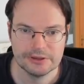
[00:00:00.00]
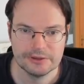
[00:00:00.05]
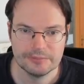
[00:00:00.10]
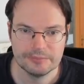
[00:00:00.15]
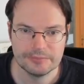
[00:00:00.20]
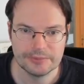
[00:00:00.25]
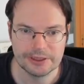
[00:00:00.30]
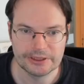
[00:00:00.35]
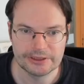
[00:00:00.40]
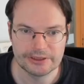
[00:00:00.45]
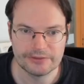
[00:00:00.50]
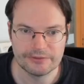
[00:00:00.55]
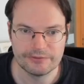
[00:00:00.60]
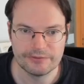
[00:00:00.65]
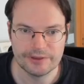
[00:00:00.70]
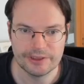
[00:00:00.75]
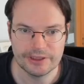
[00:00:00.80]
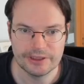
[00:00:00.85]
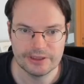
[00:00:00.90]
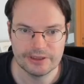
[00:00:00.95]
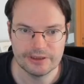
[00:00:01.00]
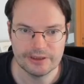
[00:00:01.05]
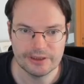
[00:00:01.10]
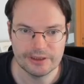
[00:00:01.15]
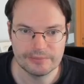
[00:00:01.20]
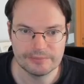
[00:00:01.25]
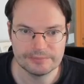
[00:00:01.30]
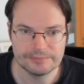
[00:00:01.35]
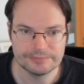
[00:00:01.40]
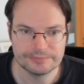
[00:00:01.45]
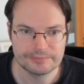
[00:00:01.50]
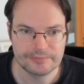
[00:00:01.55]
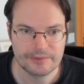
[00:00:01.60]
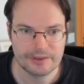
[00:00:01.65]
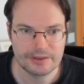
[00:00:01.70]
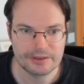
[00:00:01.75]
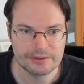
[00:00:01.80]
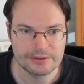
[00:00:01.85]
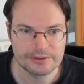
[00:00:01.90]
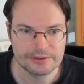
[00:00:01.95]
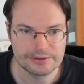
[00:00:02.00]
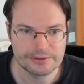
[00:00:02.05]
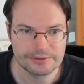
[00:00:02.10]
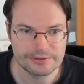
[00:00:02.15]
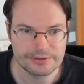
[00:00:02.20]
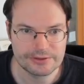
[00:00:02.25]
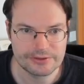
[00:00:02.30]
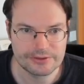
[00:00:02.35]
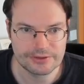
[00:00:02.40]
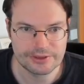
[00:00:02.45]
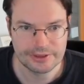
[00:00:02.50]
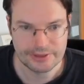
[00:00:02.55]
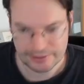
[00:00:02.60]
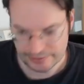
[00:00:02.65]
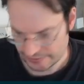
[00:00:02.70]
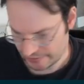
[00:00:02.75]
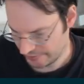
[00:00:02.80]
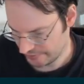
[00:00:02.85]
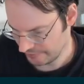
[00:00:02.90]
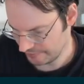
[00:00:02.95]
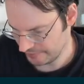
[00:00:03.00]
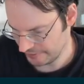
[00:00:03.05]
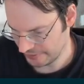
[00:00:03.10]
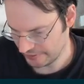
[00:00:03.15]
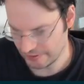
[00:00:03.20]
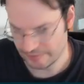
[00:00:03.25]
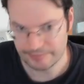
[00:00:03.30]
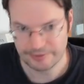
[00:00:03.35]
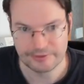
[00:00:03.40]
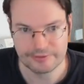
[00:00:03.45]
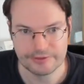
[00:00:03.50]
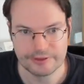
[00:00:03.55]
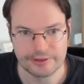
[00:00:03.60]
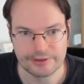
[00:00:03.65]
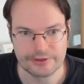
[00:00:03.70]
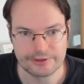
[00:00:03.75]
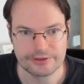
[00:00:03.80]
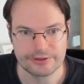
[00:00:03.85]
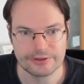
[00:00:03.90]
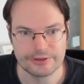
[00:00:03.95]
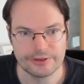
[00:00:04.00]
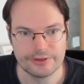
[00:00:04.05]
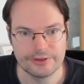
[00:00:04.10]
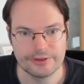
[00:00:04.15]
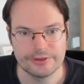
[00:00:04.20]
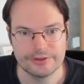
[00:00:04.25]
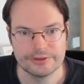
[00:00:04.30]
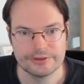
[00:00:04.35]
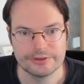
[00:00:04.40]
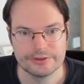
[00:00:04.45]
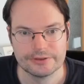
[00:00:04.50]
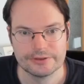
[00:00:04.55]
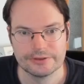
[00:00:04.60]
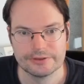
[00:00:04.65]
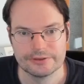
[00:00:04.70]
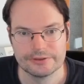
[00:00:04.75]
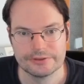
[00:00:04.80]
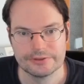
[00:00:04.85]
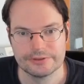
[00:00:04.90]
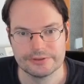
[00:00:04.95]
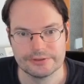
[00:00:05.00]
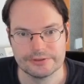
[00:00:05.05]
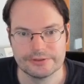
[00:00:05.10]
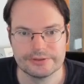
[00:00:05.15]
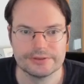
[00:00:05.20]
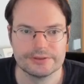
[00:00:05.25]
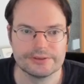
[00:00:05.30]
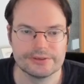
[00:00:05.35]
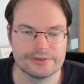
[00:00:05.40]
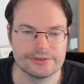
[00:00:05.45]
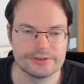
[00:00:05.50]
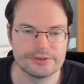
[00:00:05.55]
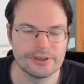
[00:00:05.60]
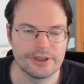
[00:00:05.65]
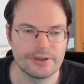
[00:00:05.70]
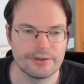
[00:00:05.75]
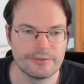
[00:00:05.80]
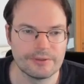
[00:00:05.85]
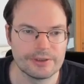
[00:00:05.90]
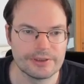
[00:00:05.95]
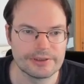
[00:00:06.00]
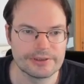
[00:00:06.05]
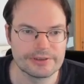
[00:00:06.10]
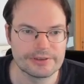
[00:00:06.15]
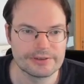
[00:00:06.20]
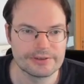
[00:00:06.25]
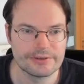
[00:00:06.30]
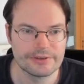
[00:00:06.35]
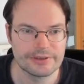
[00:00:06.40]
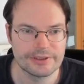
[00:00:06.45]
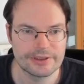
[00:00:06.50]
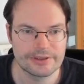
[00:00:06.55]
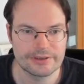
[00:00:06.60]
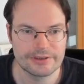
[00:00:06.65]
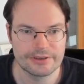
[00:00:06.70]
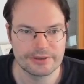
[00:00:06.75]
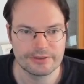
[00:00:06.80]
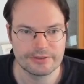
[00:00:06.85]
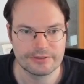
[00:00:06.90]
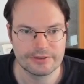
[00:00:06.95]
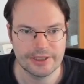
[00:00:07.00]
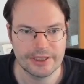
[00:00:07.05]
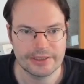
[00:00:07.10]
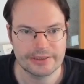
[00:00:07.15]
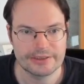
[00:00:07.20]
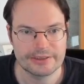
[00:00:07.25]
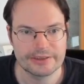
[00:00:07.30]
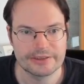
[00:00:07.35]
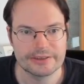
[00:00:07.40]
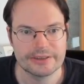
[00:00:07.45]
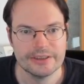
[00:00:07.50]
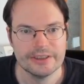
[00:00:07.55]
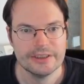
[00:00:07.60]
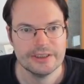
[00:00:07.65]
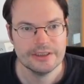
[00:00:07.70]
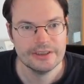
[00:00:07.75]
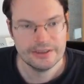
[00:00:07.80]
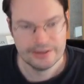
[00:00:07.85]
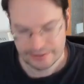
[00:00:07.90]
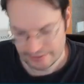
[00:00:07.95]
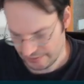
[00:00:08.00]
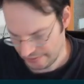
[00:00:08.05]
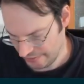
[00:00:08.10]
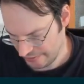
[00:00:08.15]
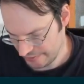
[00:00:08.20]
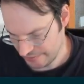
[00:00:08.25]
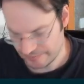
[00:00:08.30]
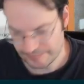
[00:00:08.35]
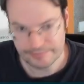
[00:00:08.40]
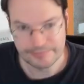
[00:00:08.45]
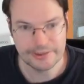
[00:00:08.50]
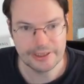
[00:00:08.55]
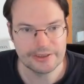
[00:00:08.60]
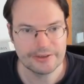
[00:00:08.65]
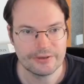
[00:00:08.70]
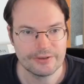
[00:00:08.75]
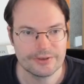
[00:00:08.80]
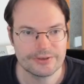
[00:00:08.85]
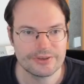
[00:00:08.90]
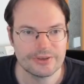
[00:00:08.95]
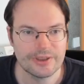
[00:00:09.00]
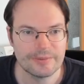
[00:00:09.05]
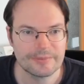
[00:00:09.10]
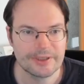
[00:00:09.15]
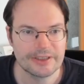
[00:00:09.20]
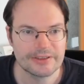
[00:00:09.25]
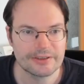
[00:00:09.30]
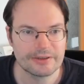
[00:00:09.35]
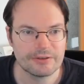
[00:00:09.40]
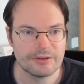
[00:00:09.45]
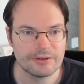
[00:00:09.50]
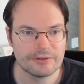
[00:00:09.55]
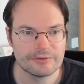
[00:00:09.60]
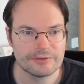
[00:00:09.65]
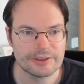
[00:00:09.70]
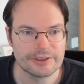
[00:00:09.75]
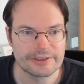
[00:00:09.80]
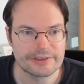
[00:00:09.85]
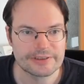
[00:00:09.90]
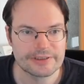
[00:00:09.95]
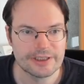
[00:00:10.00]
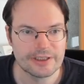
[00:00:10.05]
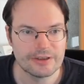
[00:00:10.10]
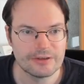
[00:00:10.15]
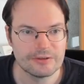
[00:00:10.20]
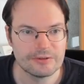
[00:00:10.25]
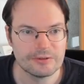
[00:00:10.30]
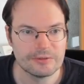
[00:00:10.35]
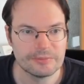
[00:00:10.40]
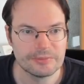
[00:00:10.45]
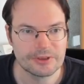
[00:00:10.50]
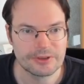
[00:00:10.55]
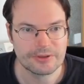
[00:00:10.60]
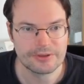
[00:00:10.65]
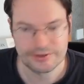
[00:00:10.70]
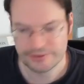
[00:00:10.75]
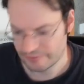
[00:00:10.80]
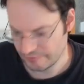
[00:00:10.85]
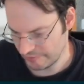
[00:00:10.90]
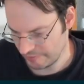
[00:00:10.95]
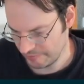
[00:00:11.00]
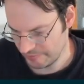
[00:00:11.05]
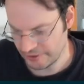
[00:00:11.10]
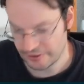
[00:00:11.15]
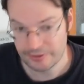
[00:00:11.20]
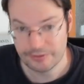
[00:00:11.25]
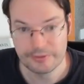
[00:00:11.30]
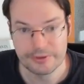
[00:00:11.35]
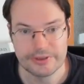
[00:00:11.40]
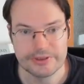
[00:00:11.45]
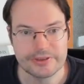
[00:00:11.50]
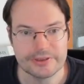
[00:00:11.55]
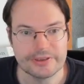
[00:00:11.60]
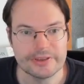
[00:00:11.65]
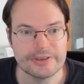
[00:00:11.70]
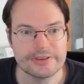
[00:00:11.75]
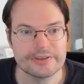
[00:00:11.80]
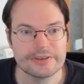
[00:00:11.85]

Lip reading: But if we, sorry, I need to pick up the function here. Otherwise, it's not actually correct. And also, I'm getting conflicts now because of ambiguity.